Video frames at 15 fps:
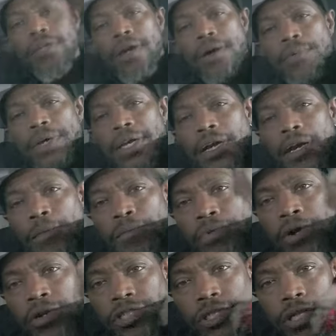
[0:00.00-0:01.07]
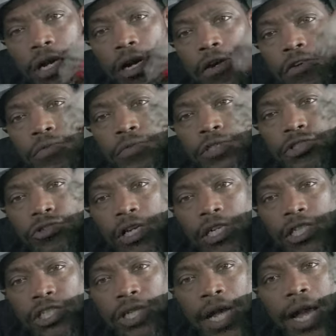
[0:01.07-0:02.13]
y'all, we are approaching the home
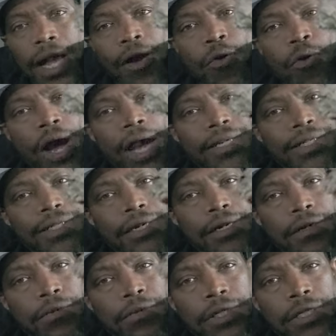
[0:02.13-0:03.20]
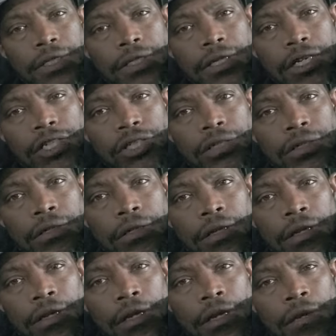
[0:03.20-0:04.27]
stretch, not quite done with the session,
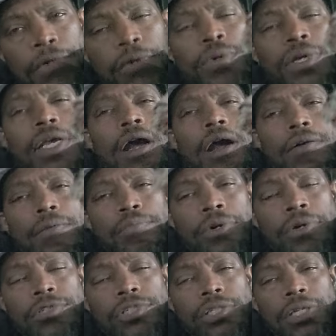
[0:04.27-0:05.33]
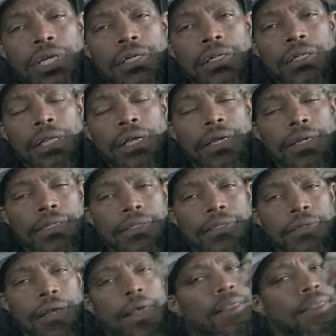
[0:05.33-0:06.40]
but we are approaching nonetheless.
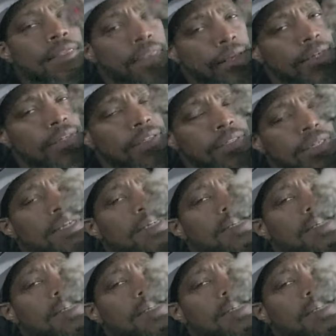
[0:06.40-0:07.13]
And this